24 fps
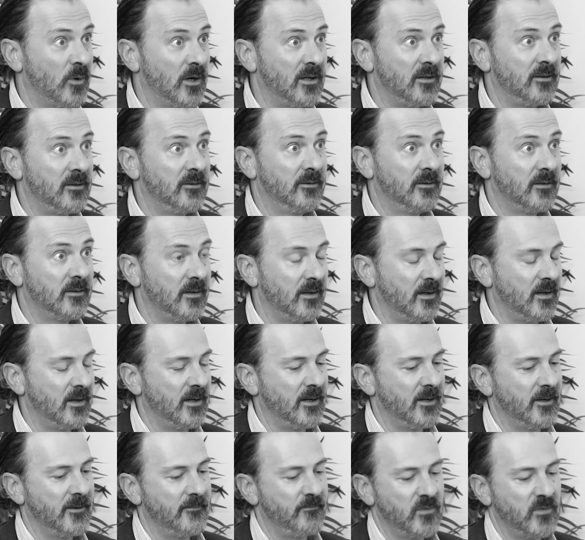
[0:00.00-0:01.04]
well.
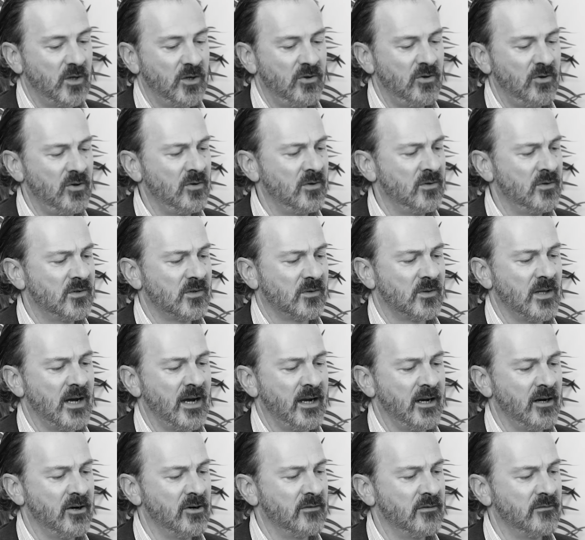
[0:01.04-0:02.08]
Um, huge
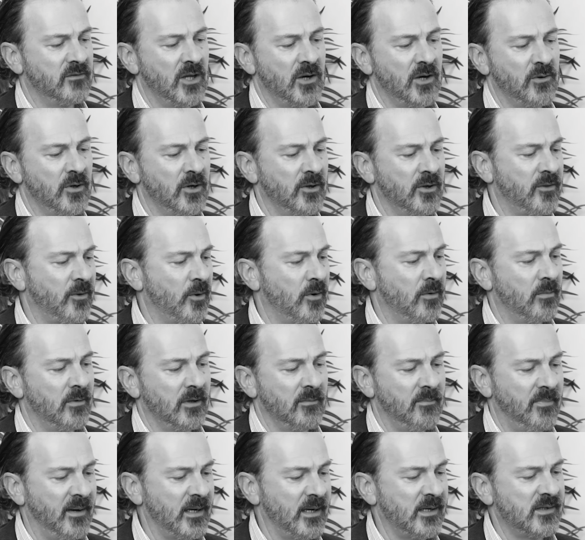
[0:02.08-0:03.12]
layer of low Earth
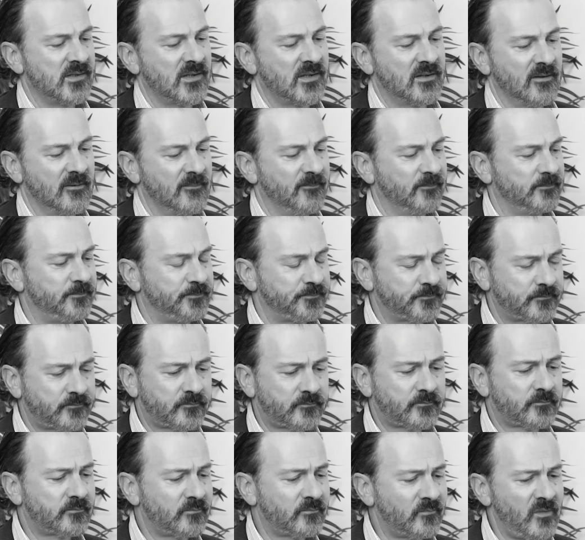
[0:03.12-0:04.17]
orbit based
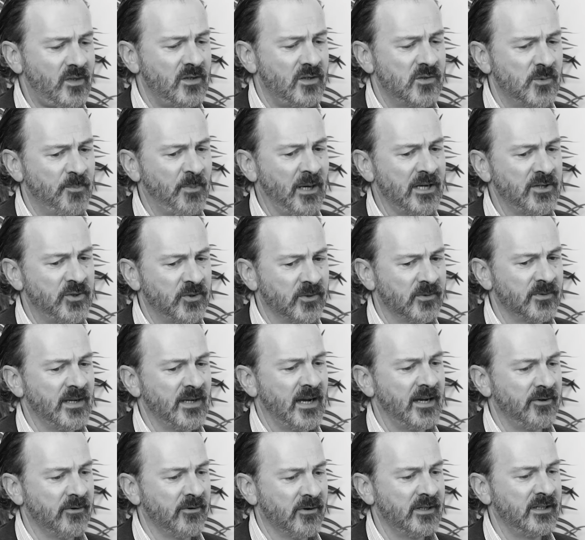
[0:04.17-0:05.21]
spatial
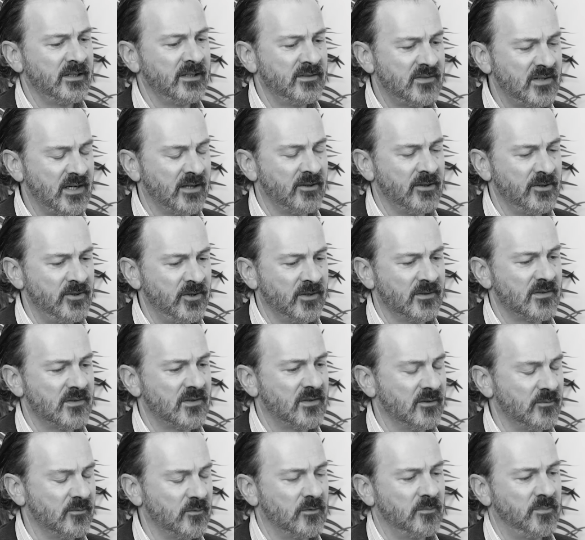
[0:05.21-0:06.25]
data and intelligence
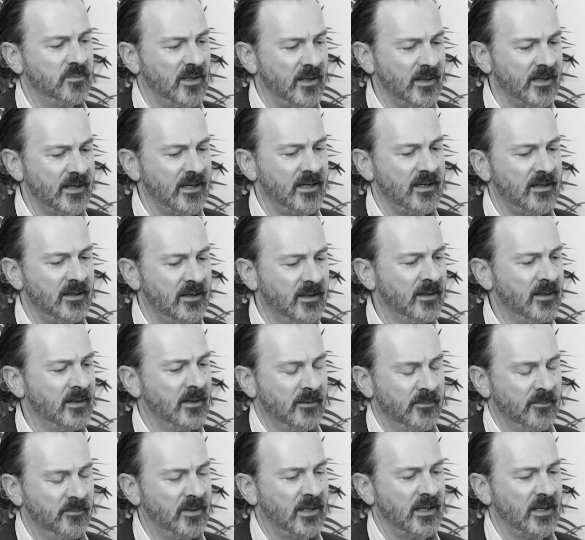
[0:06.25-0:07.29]
that will play
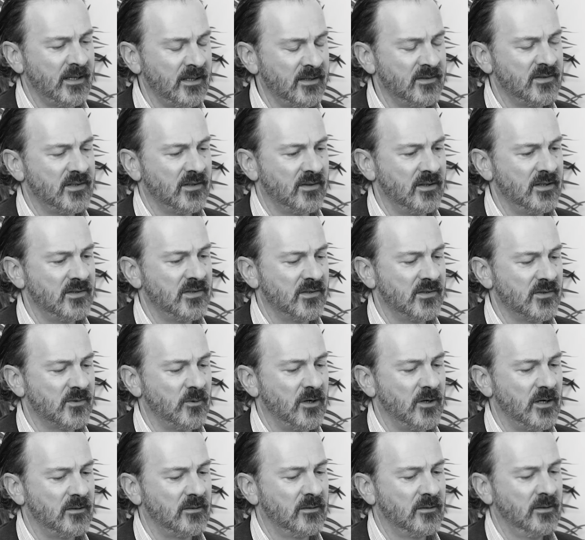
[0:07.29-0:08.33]
play into this as
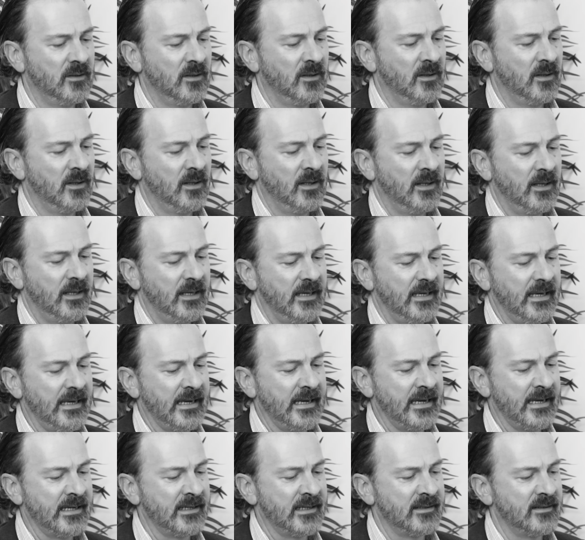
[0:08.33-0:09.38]
well,
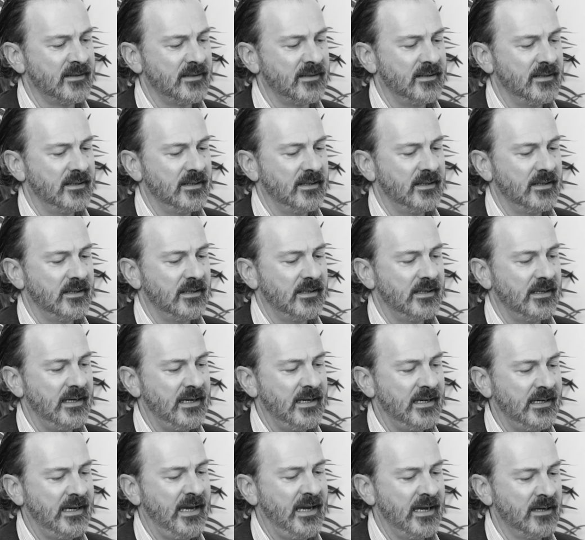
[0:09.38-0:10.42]
and
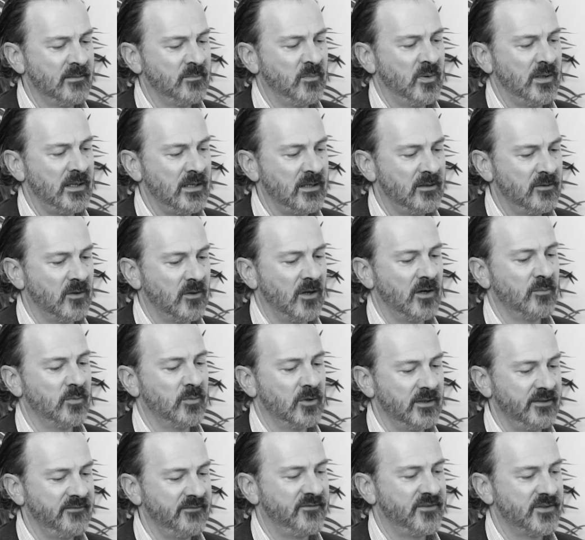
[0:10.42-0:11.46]
it can be
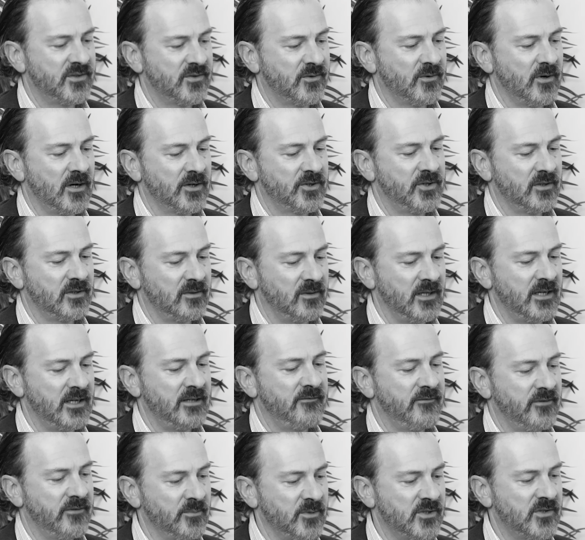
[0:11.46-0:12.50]
global infrastructure
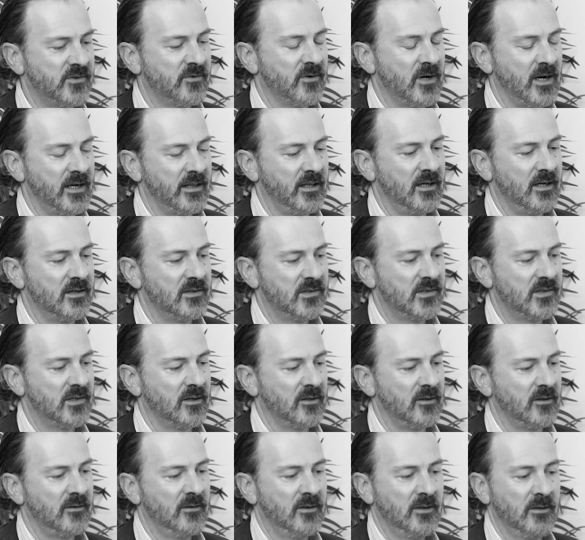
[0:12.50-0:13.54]
led from Australia.
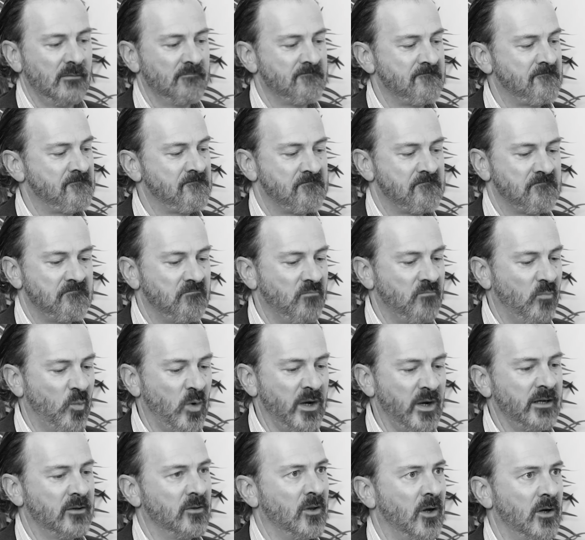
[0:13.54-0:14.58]
So
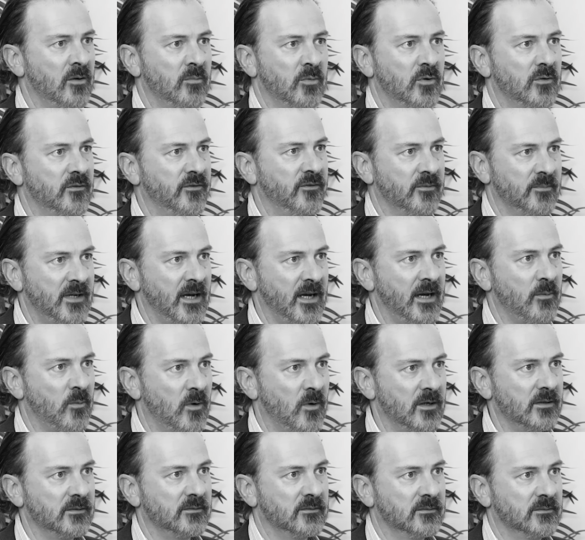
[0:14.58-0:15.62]
we're global from day
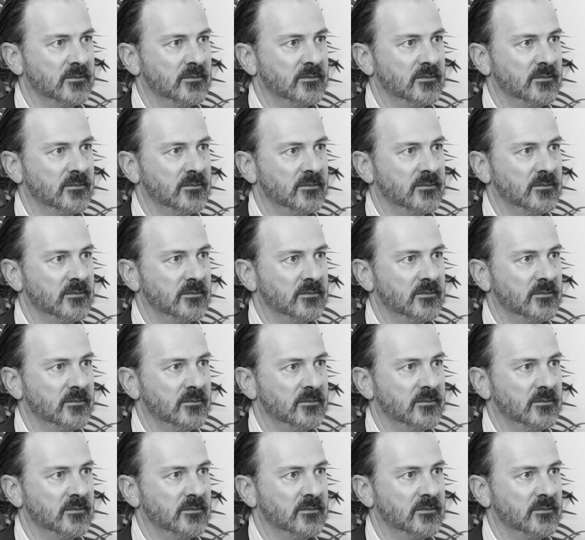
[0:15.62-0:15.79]
one